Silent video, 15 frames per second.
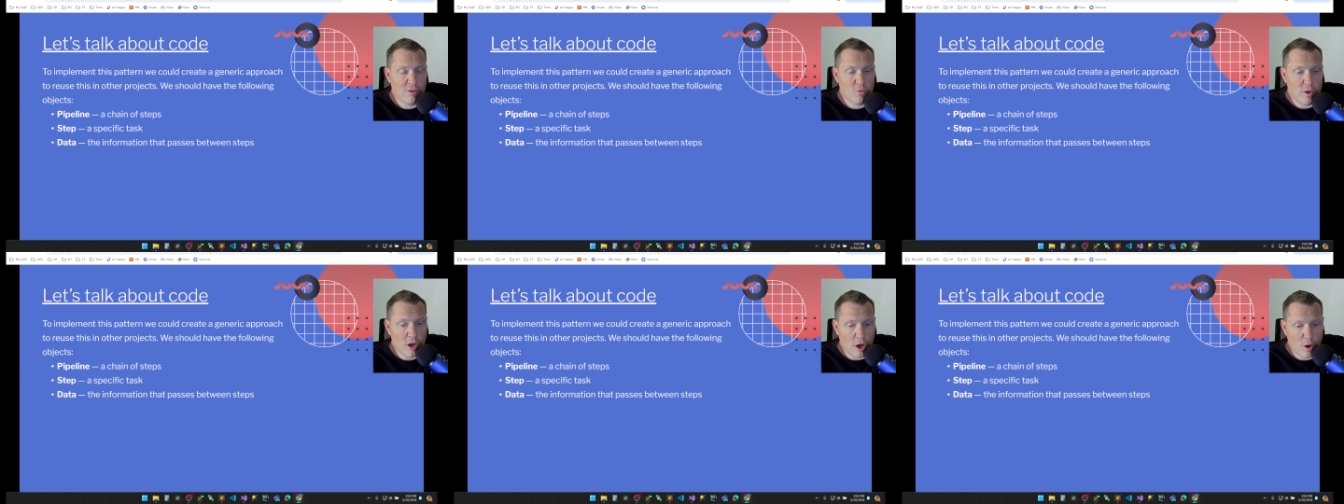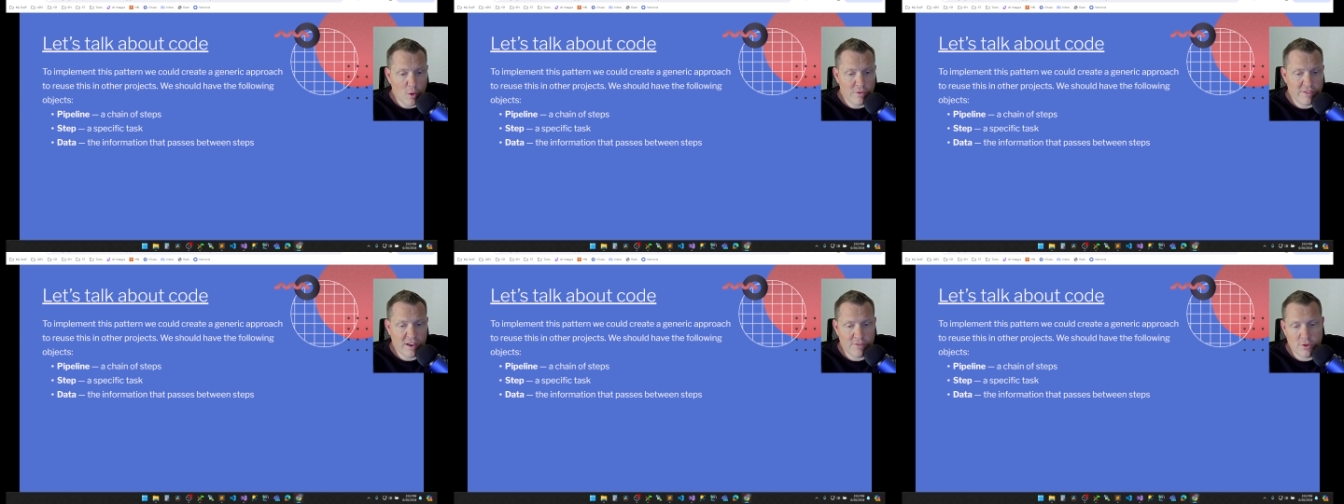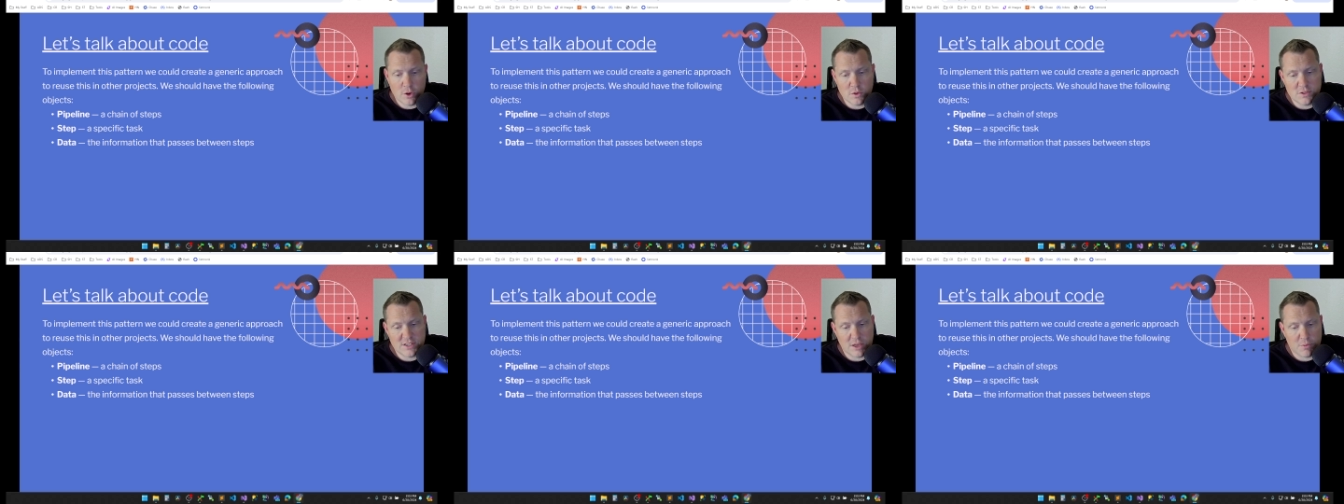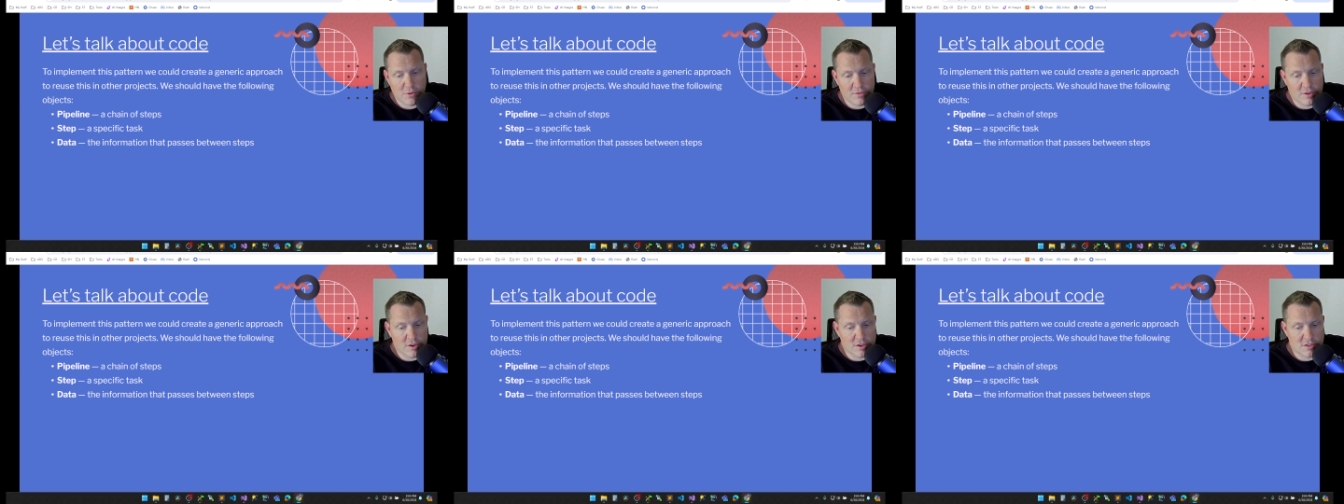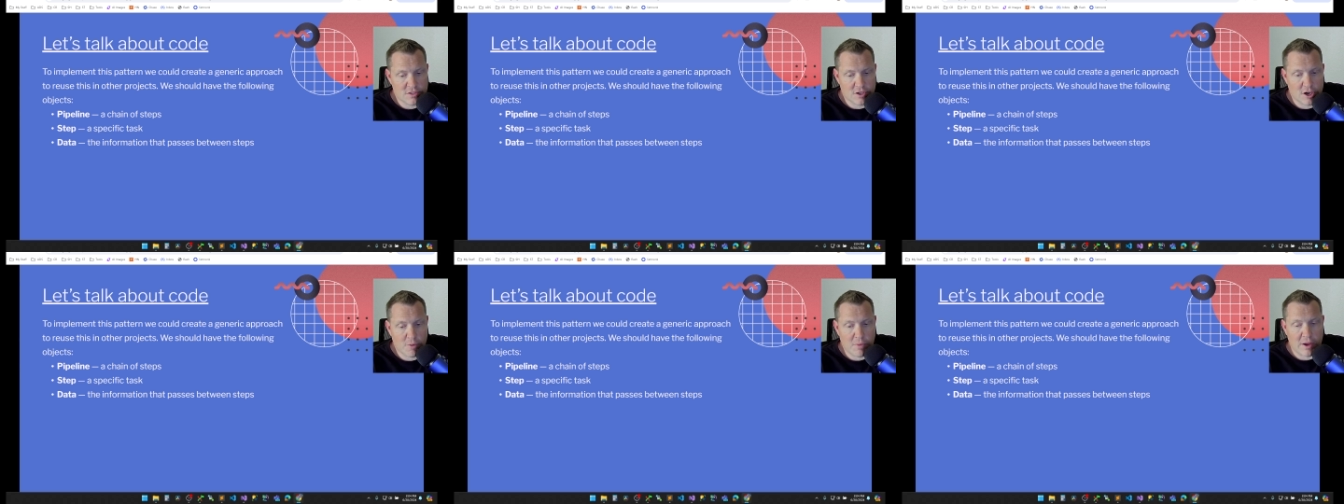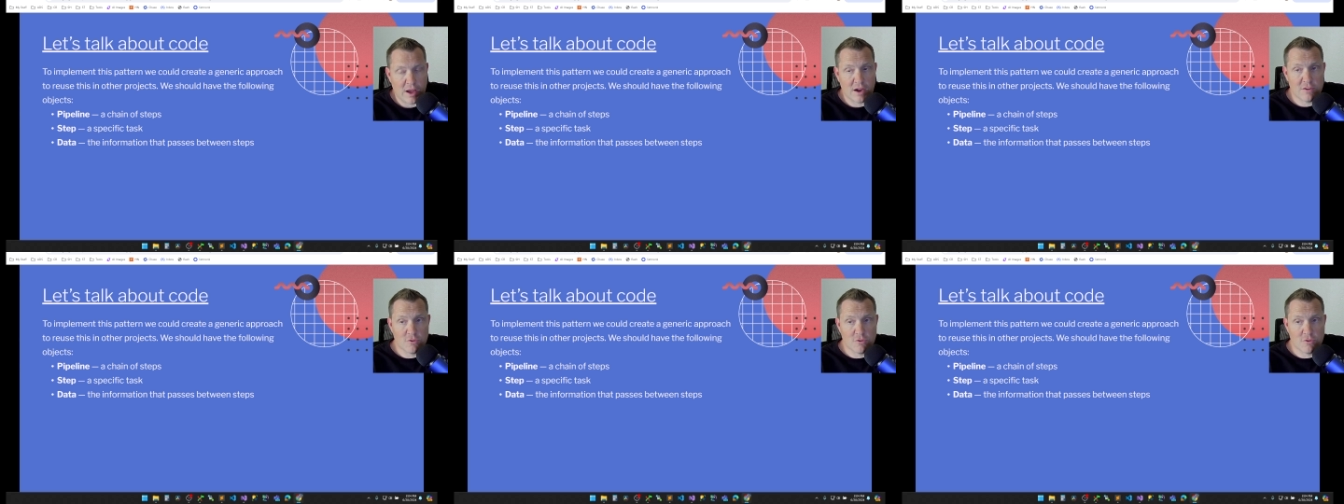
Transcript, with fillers: we always have code samples here at Startup Hakk,